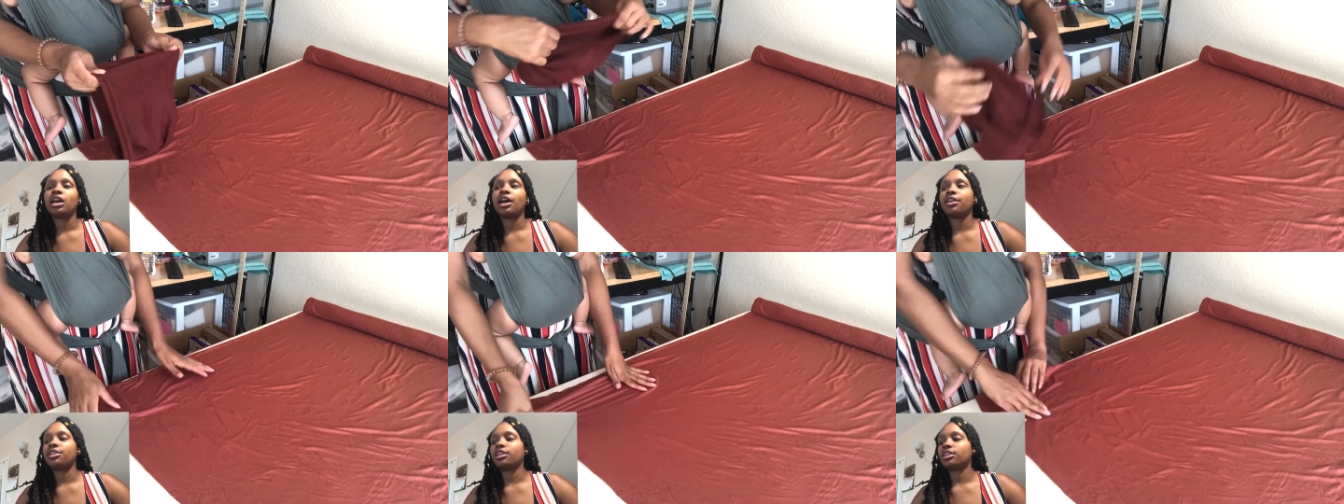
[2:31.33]
I
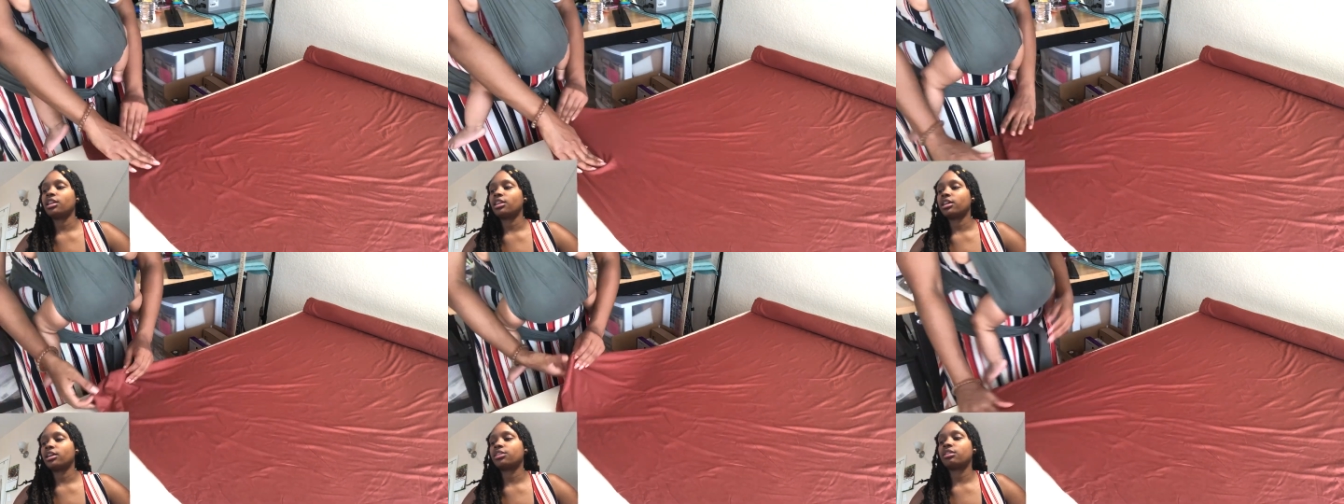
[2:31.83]
think the
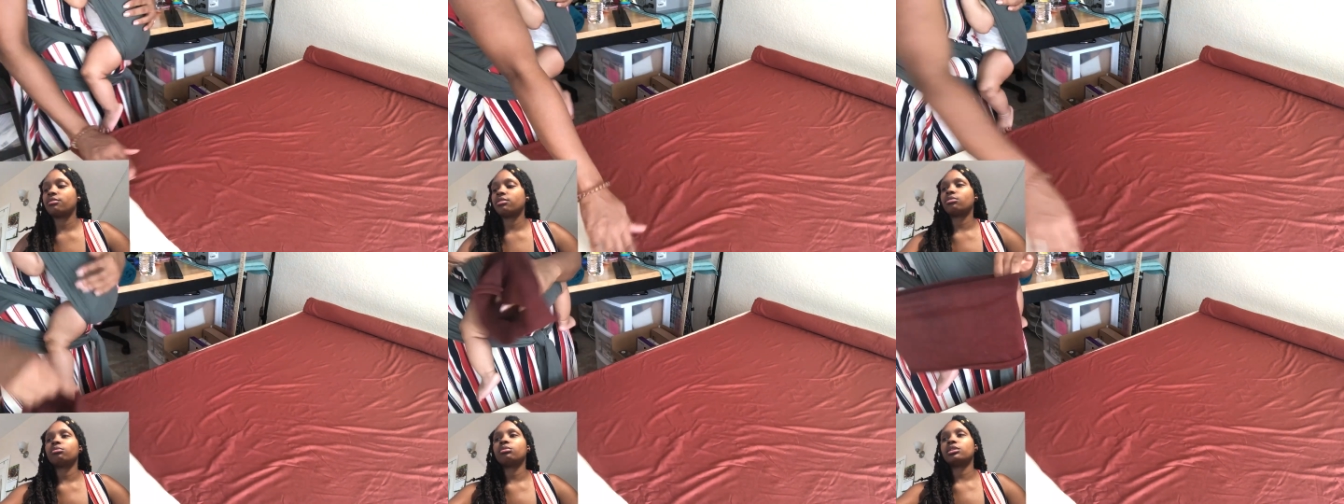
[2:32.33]
length of
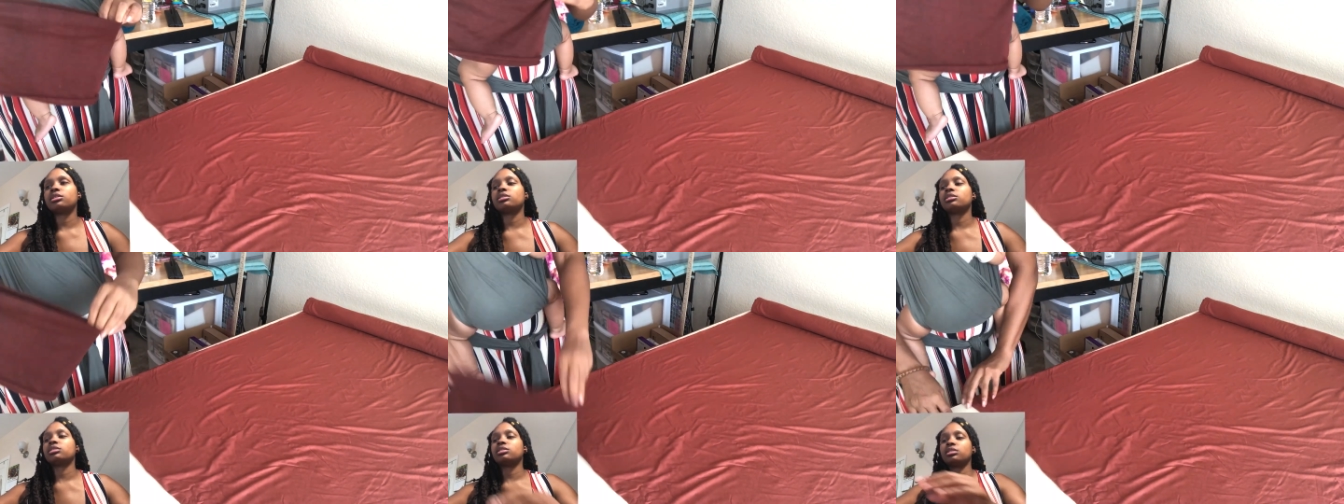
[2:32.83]
it
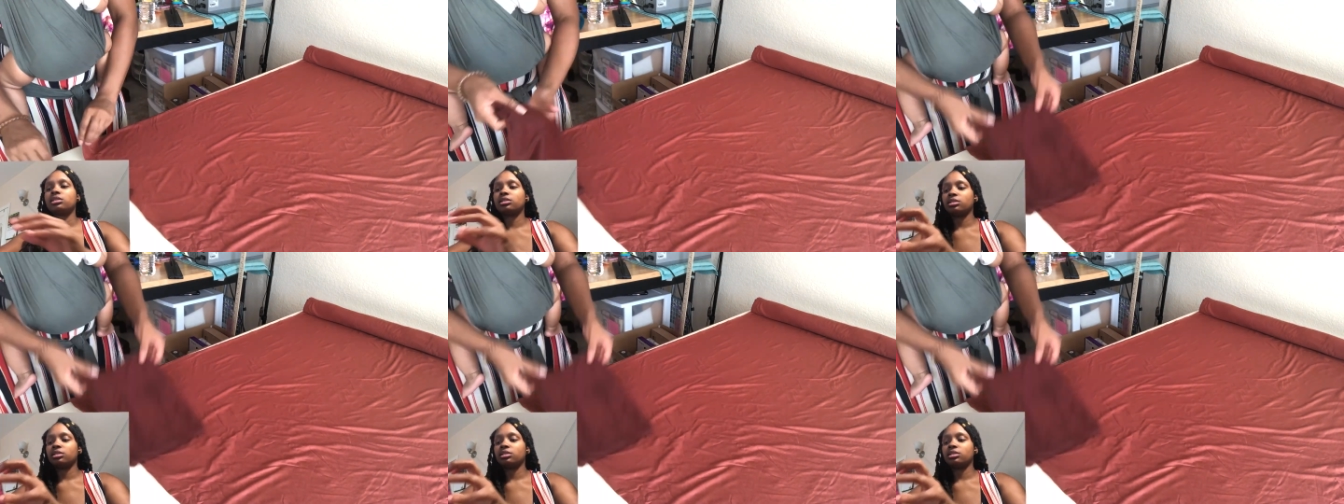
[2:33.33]
was,